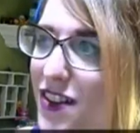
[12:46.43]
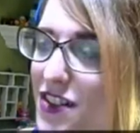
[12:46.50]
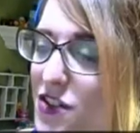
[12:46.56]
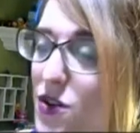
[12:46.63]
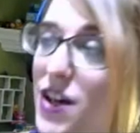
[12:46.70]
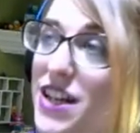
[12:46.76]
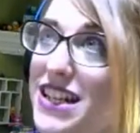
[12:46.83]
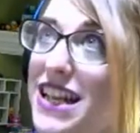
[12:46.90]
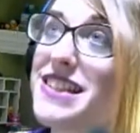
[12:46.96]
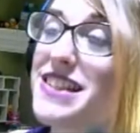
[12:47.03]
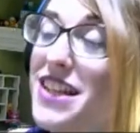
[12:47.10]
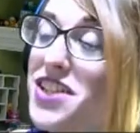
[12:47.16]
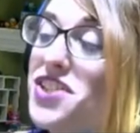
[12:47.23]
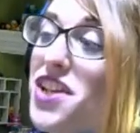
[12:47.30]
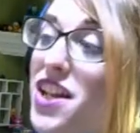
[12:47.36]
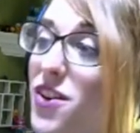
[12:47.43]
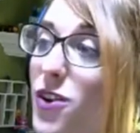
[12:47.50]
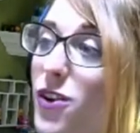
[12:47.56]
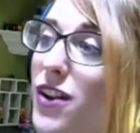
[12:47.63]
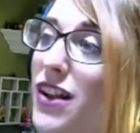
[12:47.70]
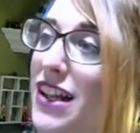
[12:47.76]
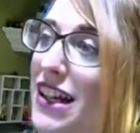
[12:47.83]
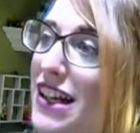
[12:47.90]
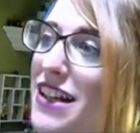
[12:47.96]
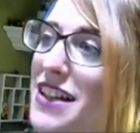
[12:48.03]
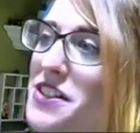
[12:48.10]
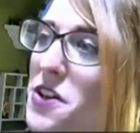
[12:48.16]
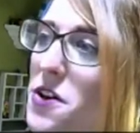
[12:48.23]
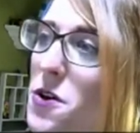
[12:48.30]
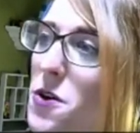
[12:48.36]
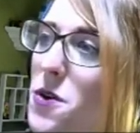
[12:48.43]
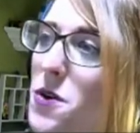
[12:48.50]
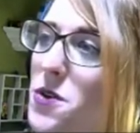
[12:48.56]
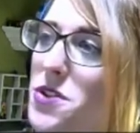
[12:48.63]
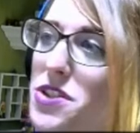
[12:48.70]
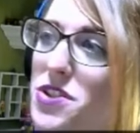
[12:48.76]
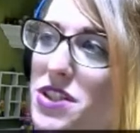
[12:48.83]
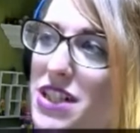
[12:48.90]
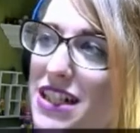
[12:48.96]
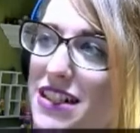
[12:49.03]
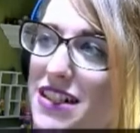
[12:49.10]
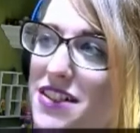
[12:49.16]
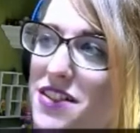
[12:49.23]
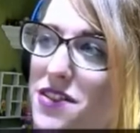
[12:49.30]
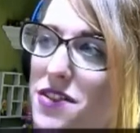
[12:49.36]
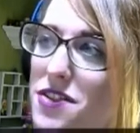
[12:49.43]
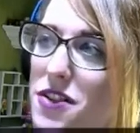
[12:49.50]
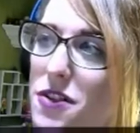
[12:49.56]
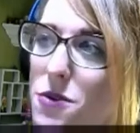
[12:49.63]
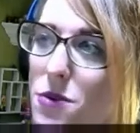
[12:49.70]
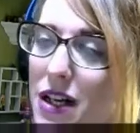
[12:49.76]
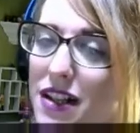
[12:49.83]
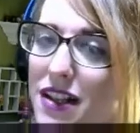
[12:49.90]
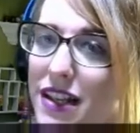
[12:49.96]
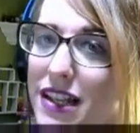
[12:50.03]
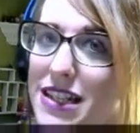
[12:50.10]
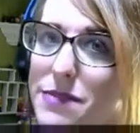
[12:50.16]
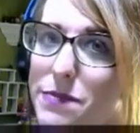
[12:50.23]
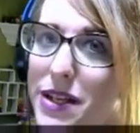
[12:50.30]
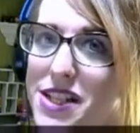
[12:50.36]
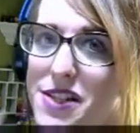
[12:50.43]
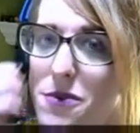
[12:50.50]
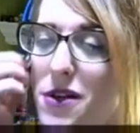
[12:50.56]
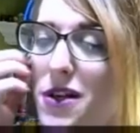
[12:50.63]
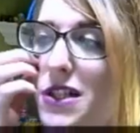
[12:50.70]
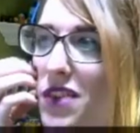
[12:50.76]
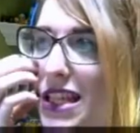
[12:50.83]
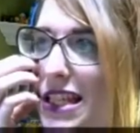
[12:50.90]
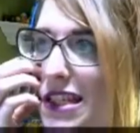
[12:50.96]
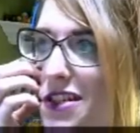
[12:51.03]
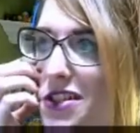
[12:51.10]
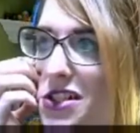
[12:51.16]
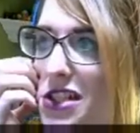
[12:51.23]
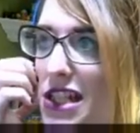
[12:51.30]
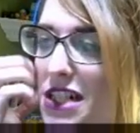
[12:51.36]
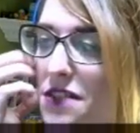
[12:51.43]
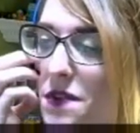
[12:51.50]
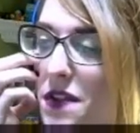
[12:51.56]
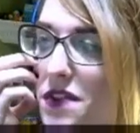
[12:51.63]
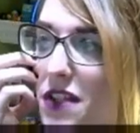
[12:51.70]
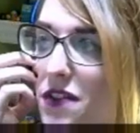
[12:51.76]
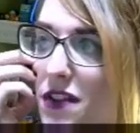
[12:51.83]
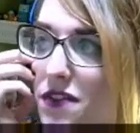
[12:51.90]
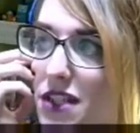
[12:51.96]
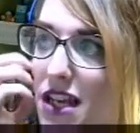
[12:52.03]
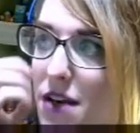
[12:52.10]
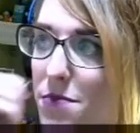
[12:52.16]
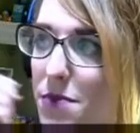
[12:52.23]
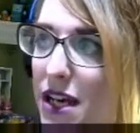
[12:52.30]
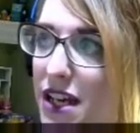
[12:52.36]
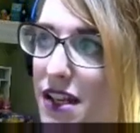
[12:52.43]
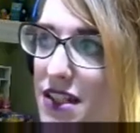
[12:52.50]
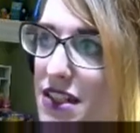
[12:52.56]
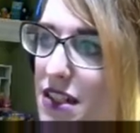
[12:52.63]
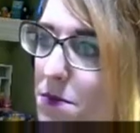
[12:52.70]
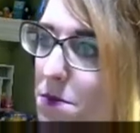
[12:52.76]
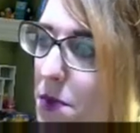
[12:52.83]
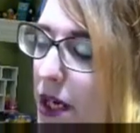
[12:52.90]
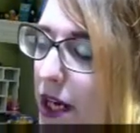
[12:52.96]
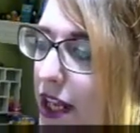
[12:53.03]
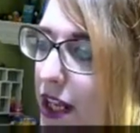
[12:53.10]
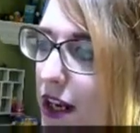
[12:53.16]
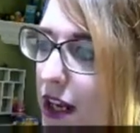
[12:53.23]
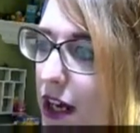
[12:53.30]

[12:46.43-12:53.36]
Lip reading: Zoroark decks in general don't tend to do too well against Buzzwole. Usually it's 50-50 at best, but